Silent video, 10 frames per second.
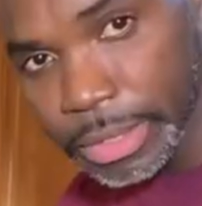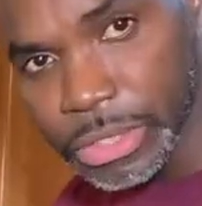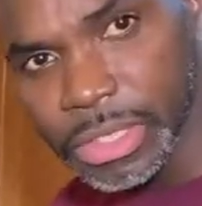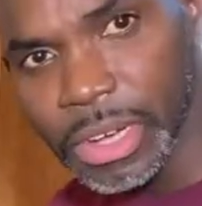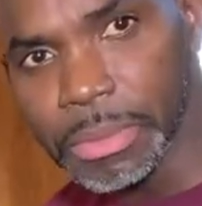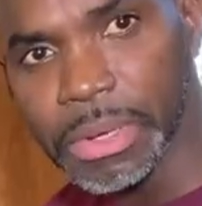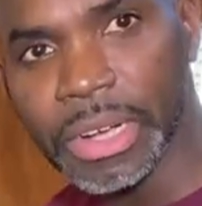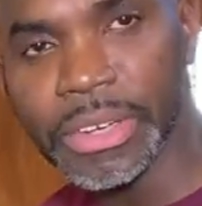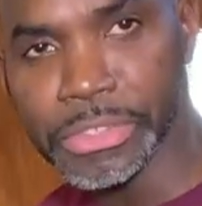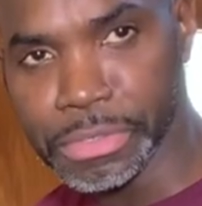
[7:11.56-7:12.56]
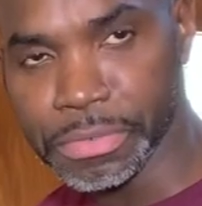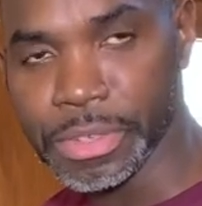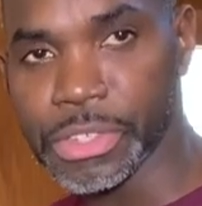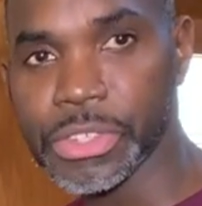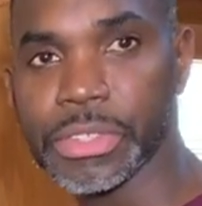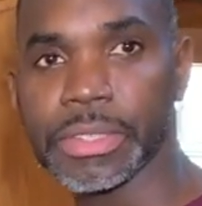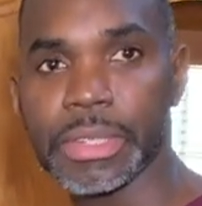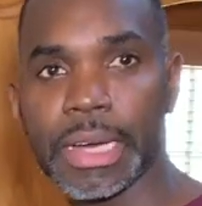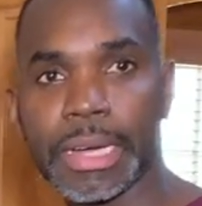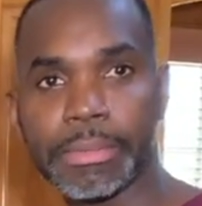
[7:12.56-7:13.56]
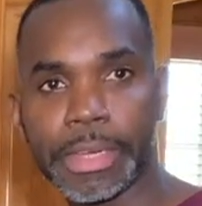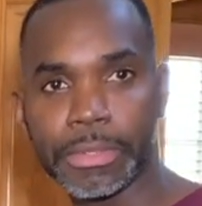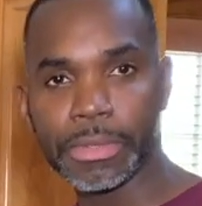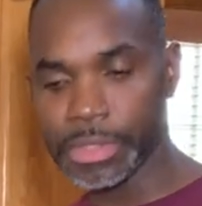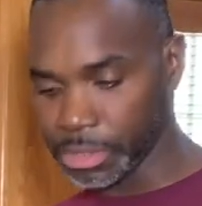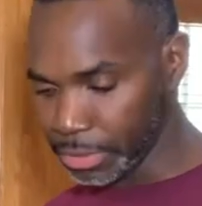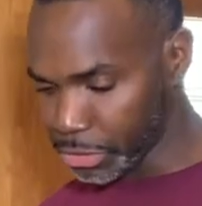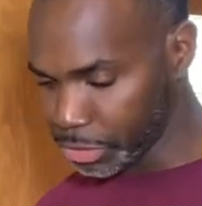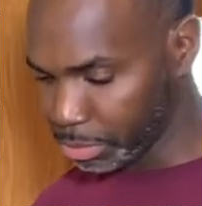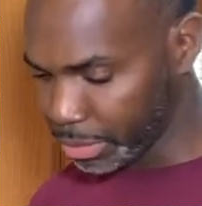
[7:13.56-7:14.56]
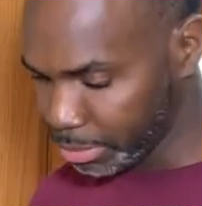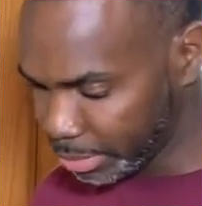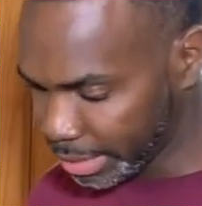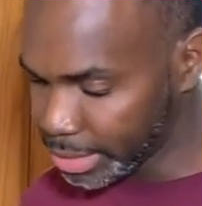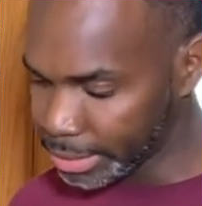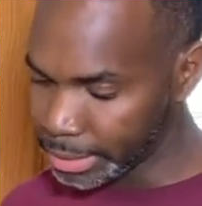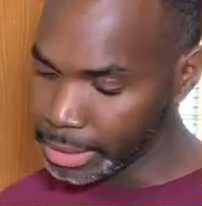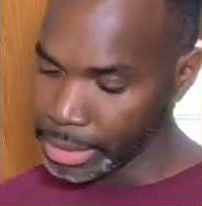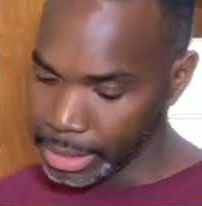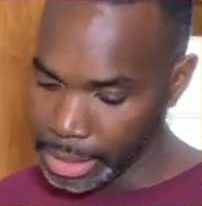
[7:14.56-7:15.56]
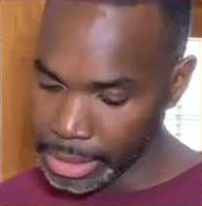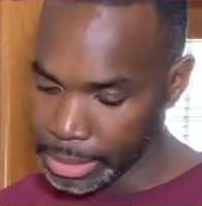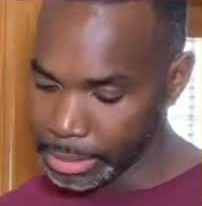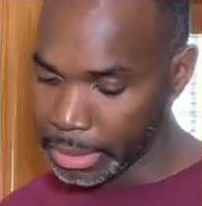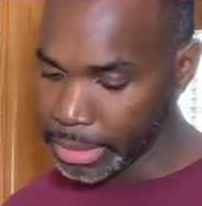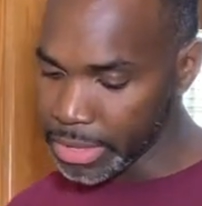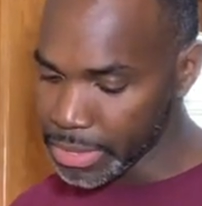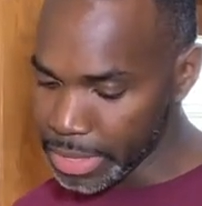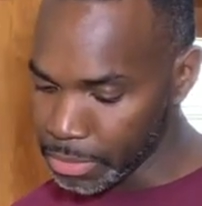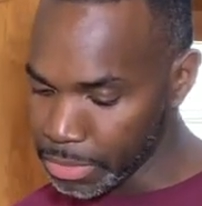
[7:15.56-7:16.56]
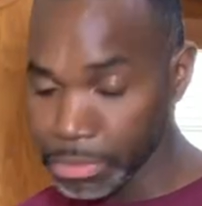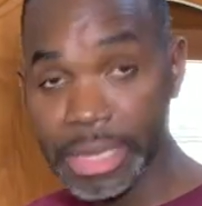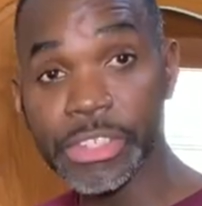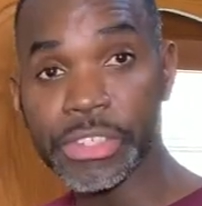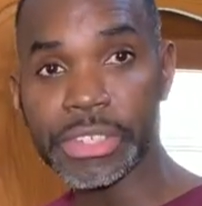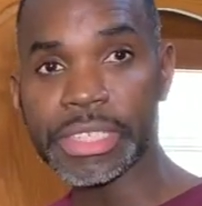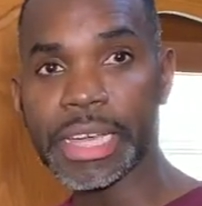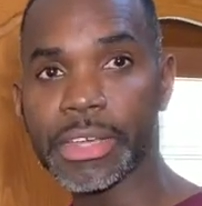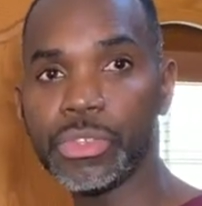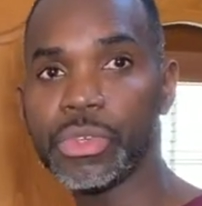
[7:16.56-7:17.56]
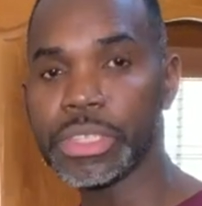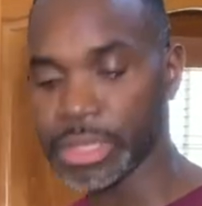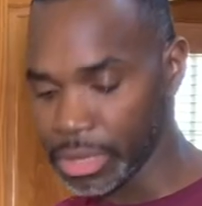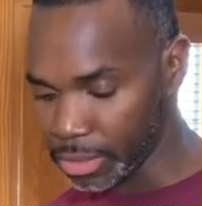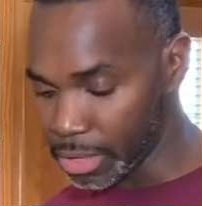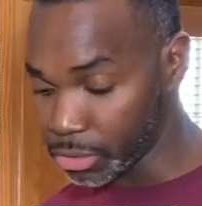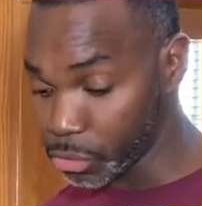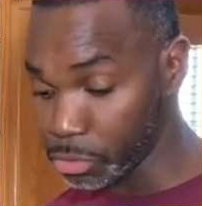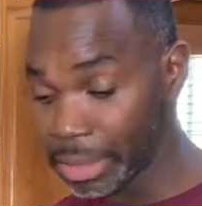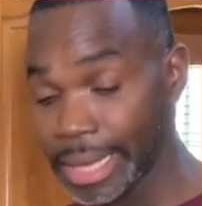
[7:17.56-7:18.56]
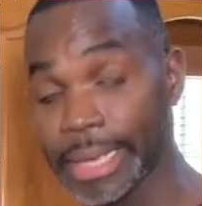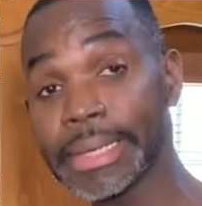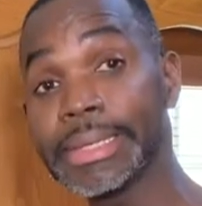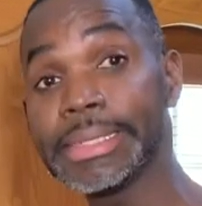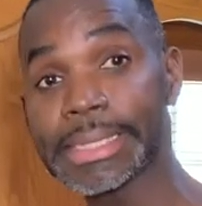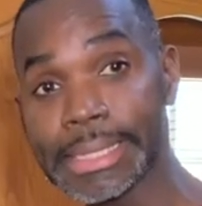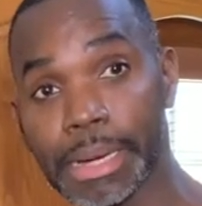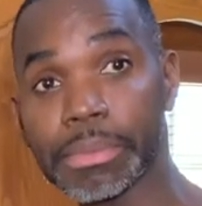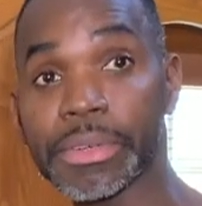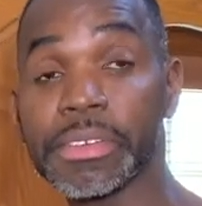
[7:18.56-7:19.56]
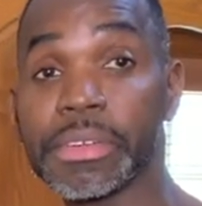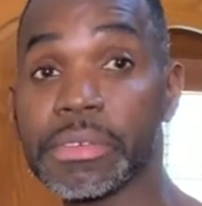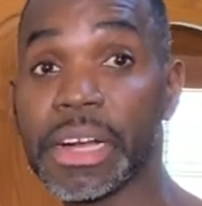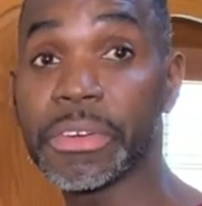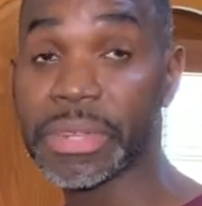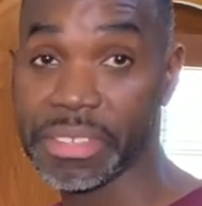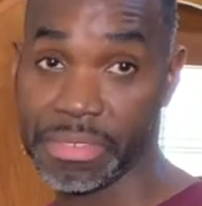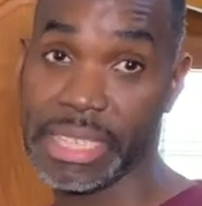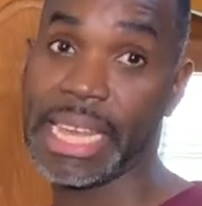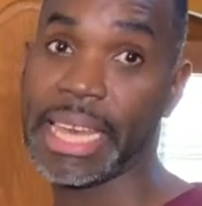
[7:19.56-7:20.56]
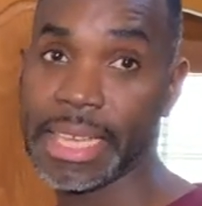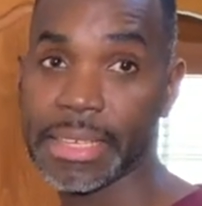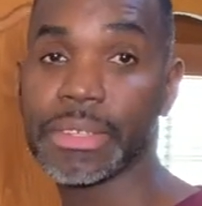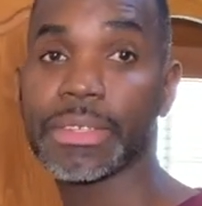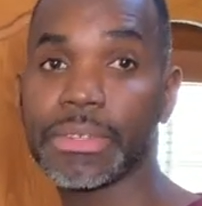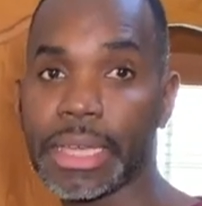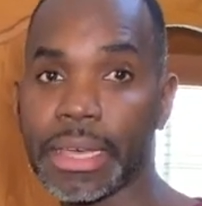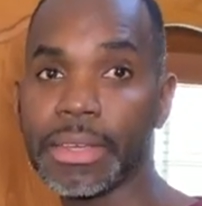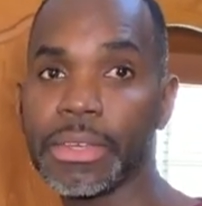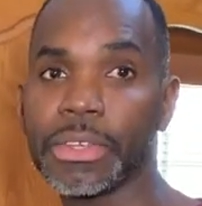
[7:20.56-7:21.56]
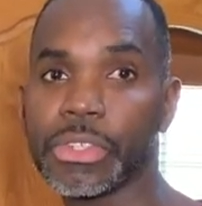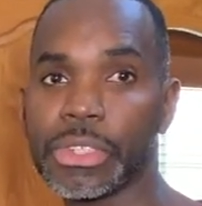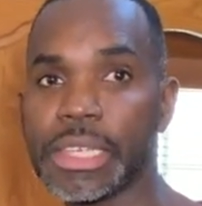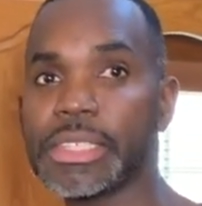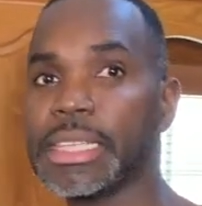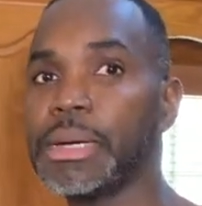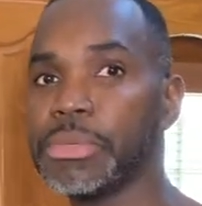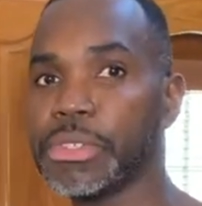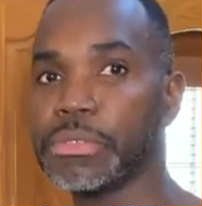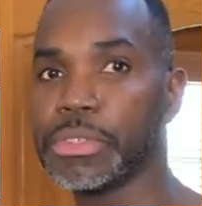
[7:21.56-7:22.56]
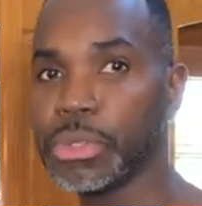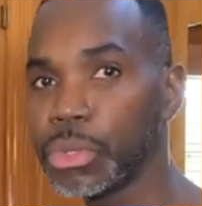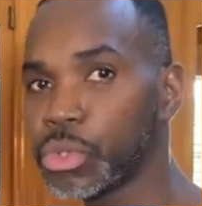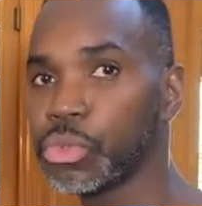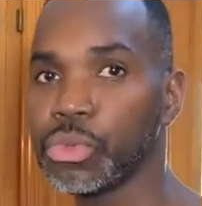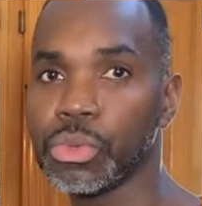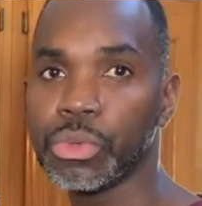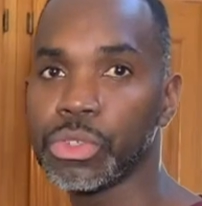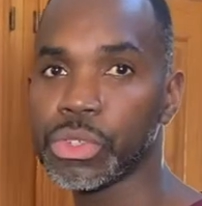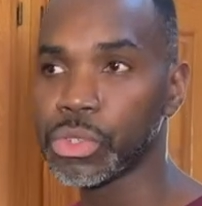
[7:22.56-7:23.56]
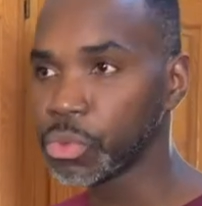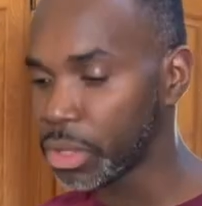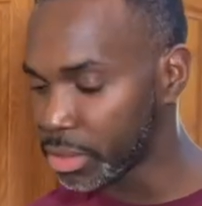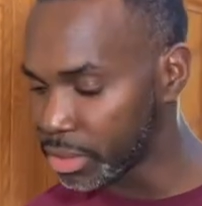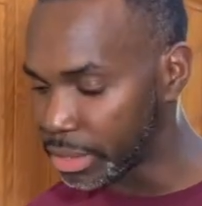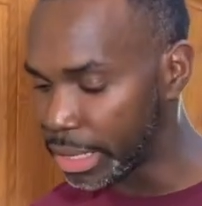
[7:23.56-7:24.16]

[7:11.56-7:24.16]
let's talk about cutting the fish. I know these fish are pretty big. Another thing I want to mention is that you can now also buy snapper already fillet. Okay, so that's an option for those who just want